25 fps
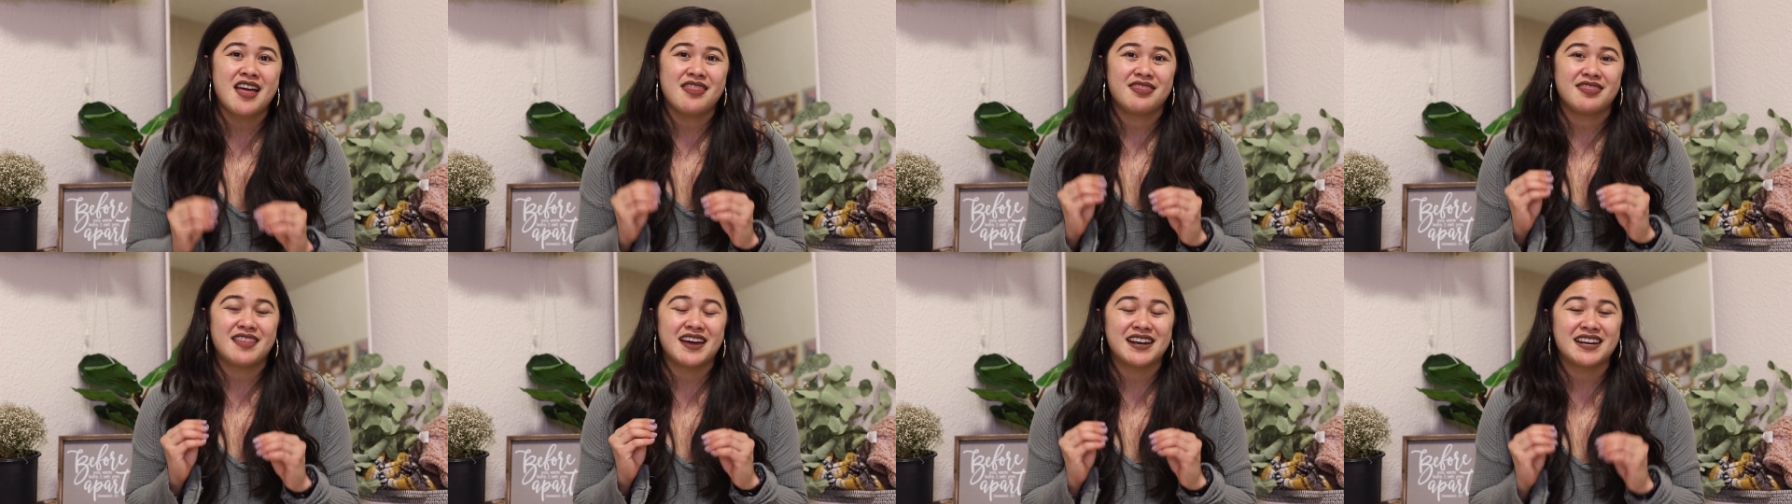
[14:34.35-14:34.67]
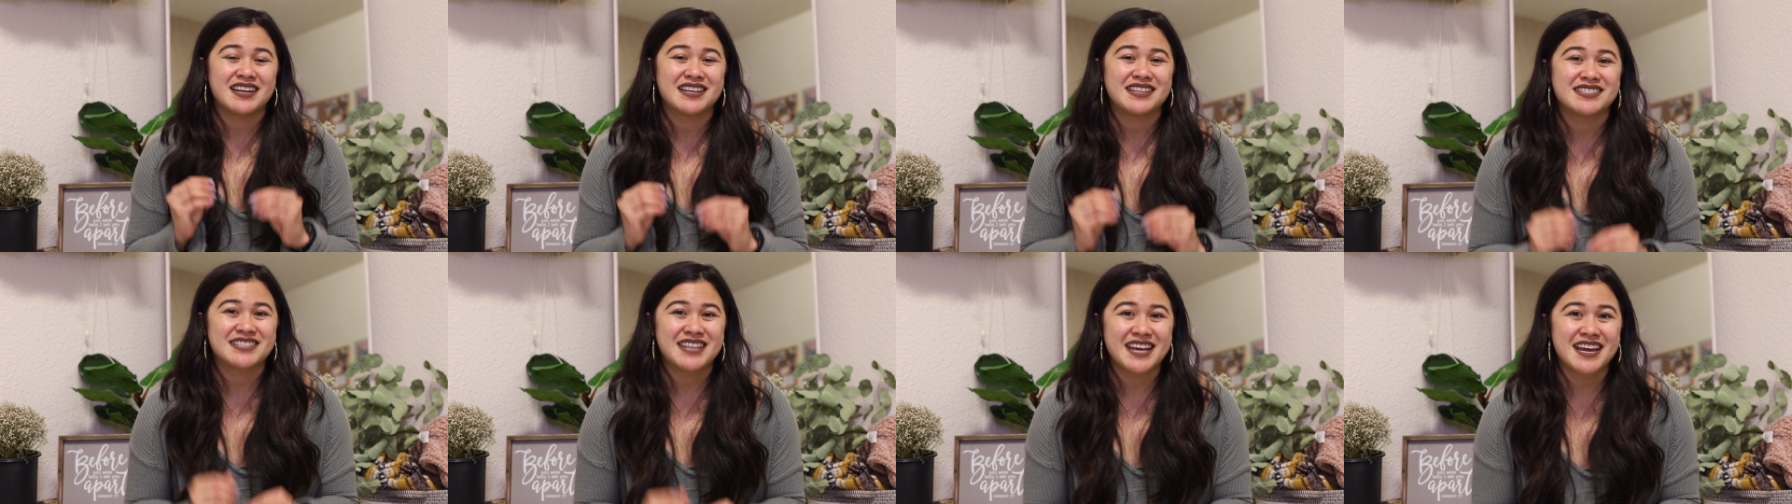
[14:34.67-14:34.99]
that
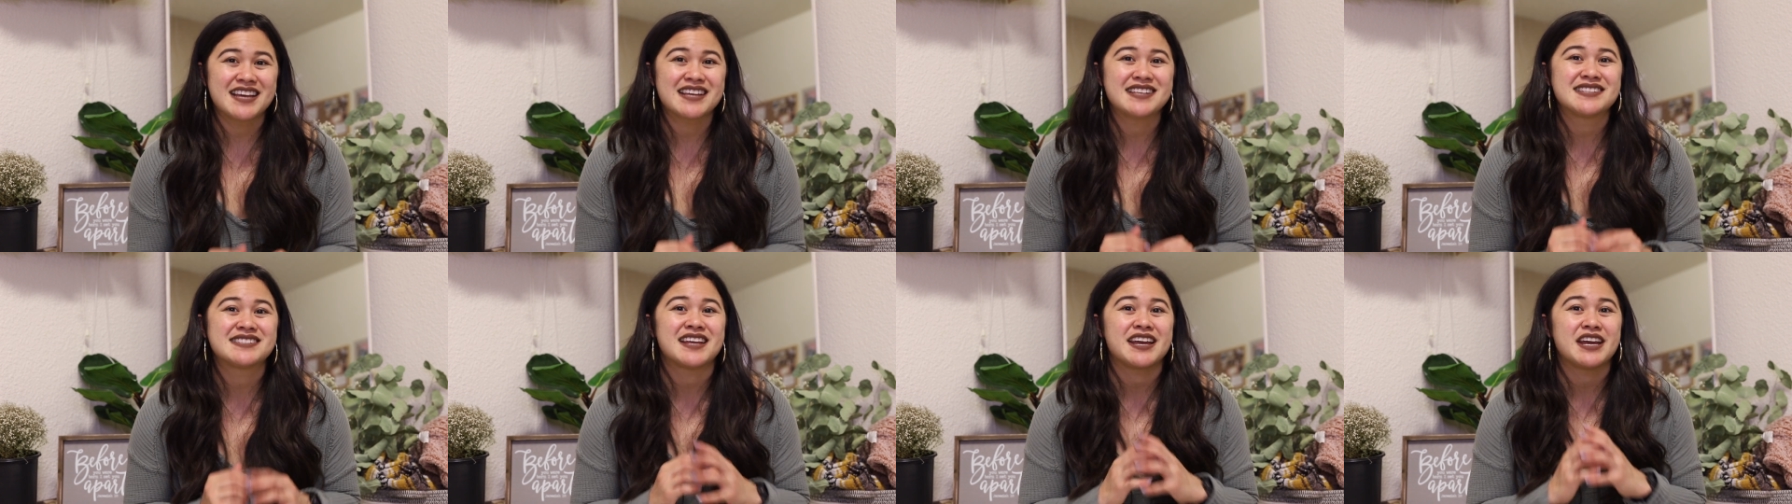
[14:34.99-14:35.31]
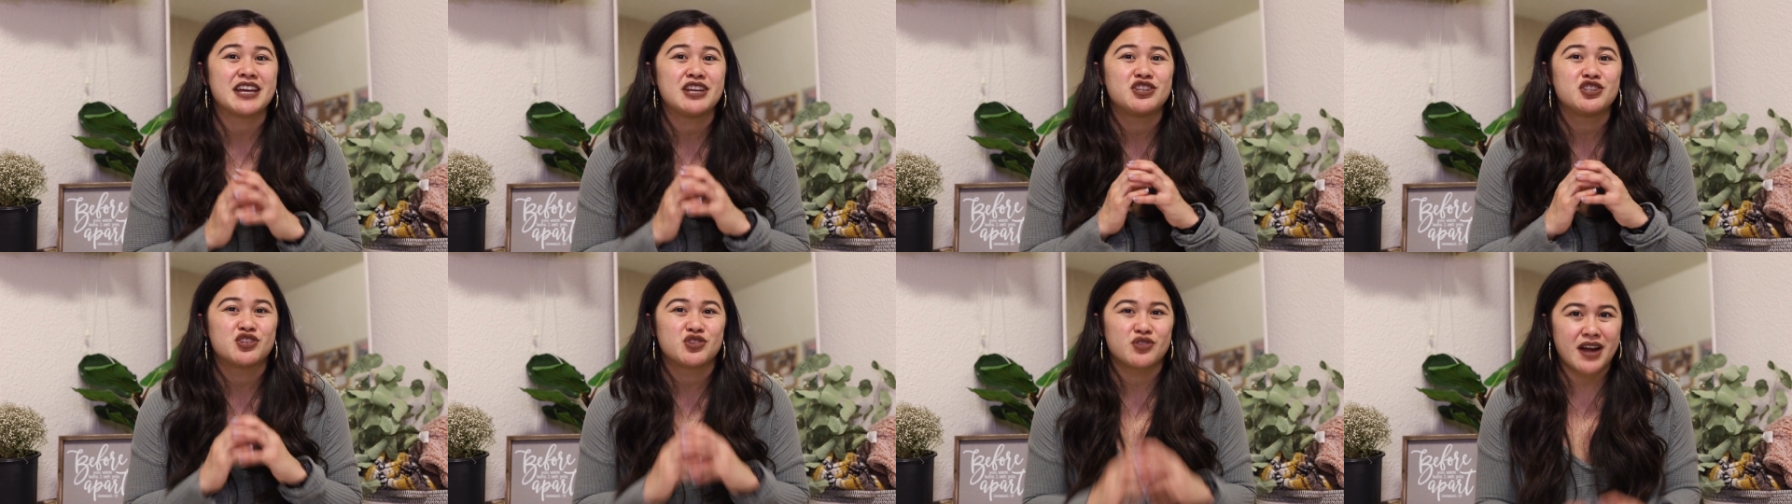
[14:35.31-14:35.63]
it takes
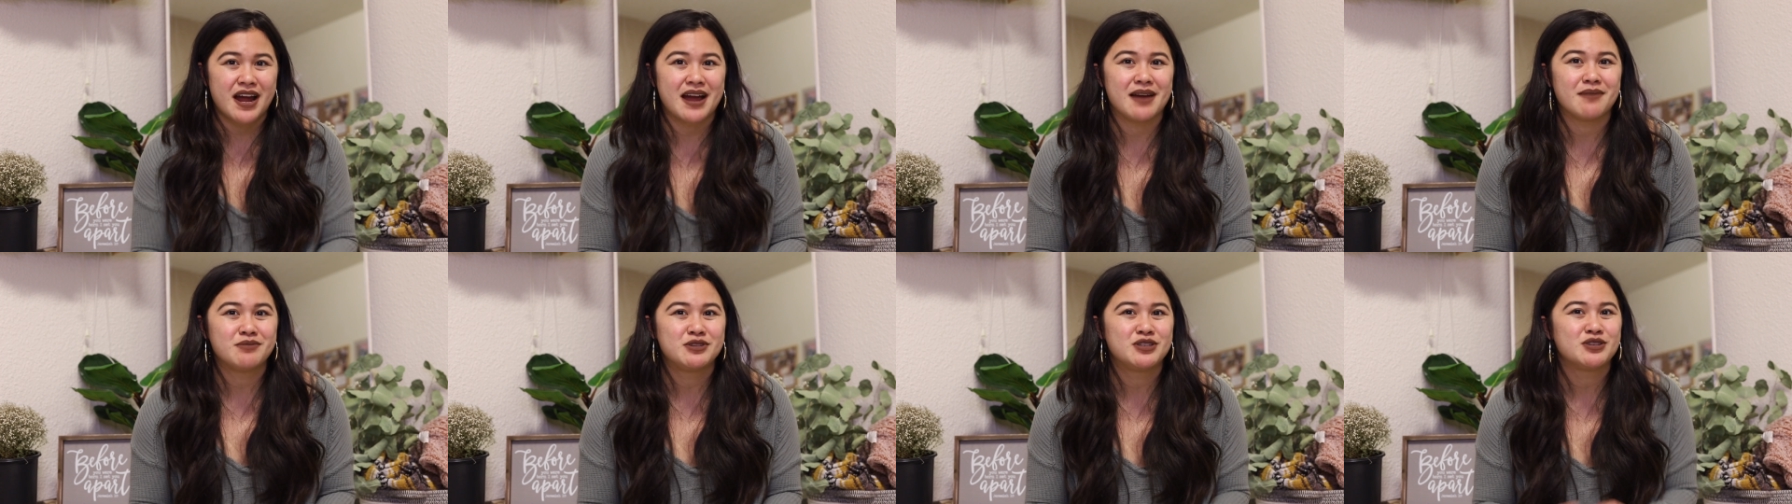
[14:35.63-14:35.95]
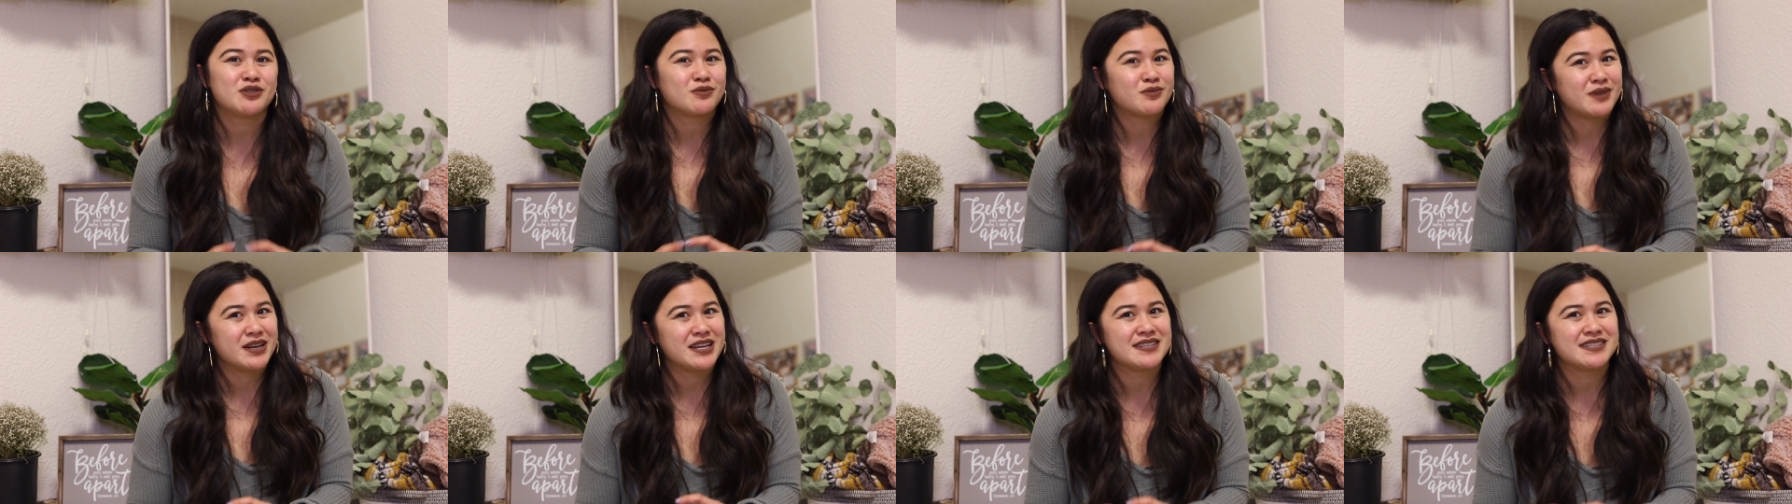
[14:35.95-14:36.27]
a tribe
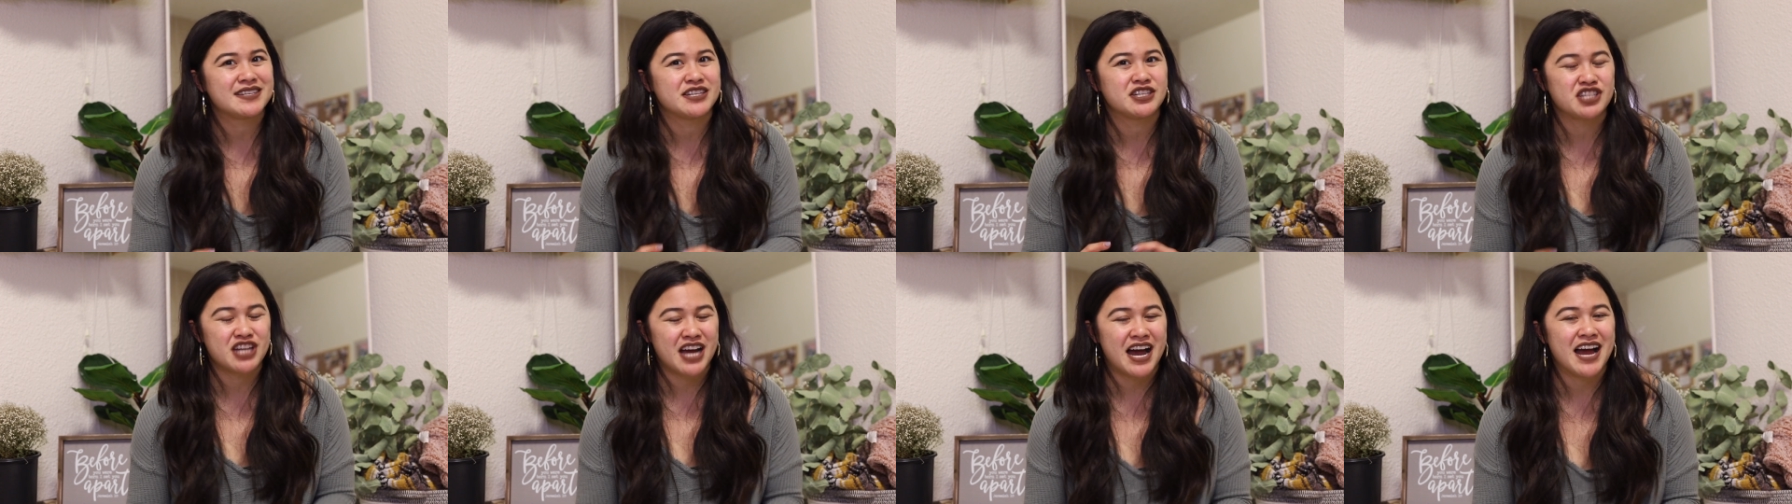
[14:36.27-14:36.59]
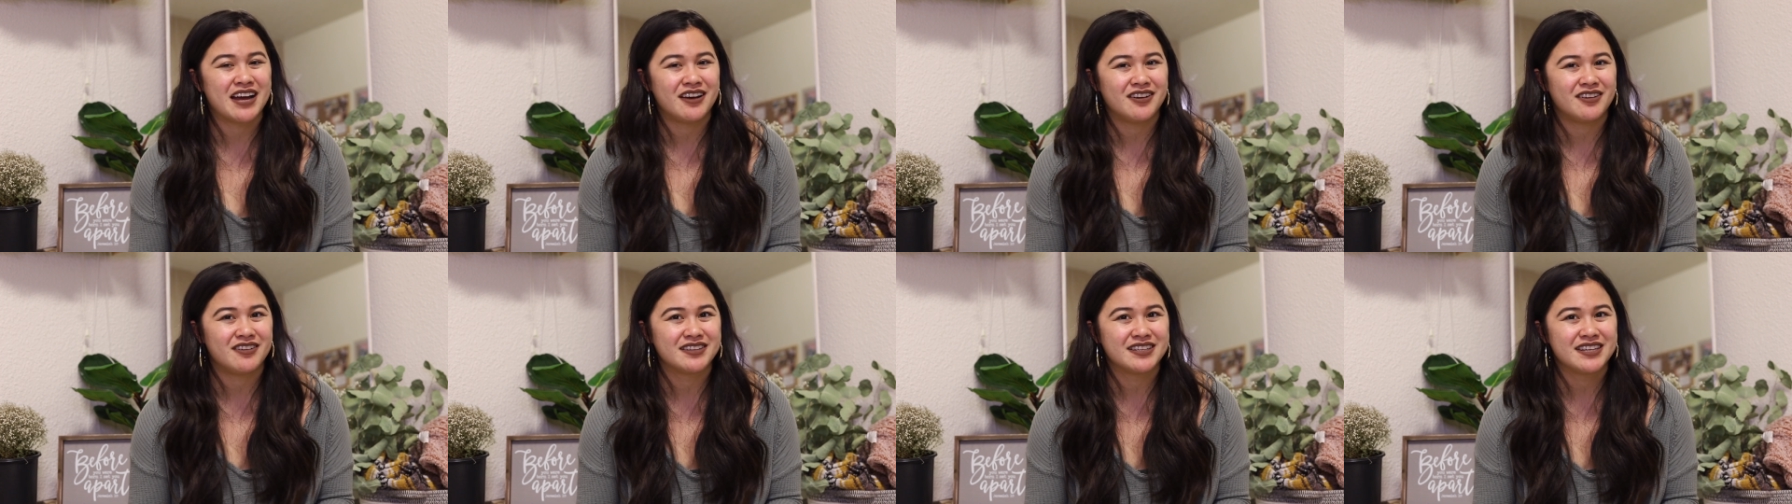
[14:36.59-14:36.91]
to raise a
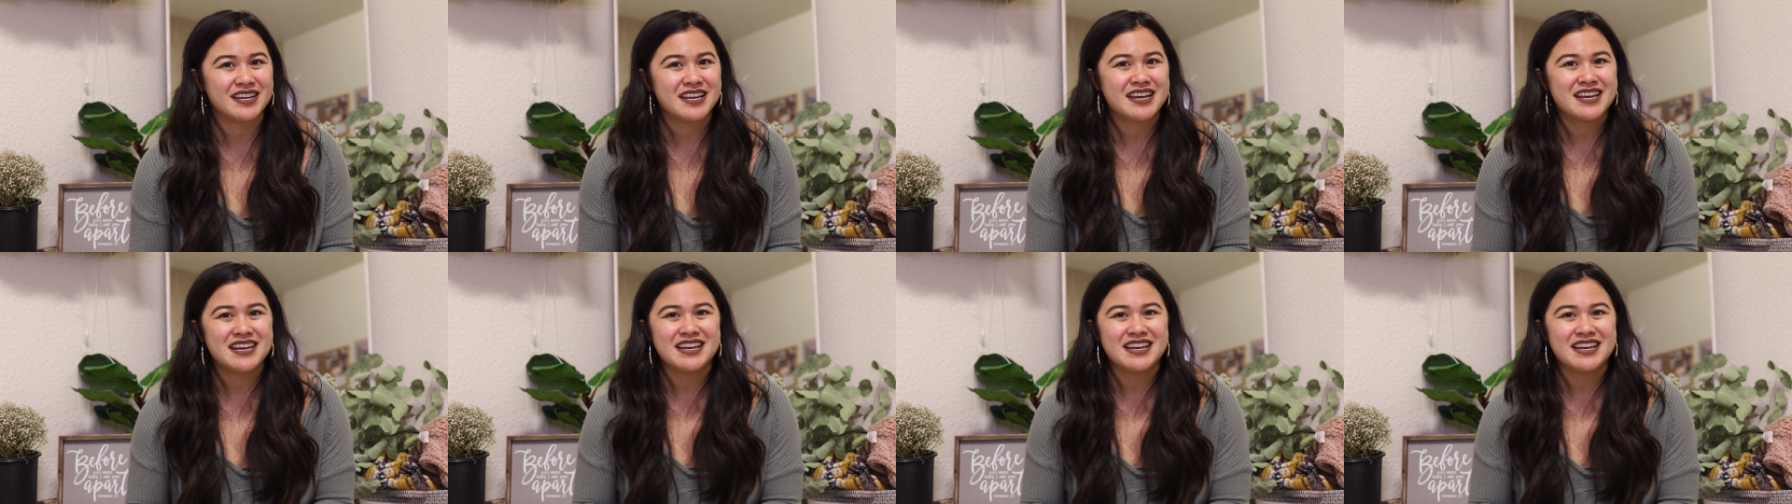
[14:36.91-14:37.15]
child.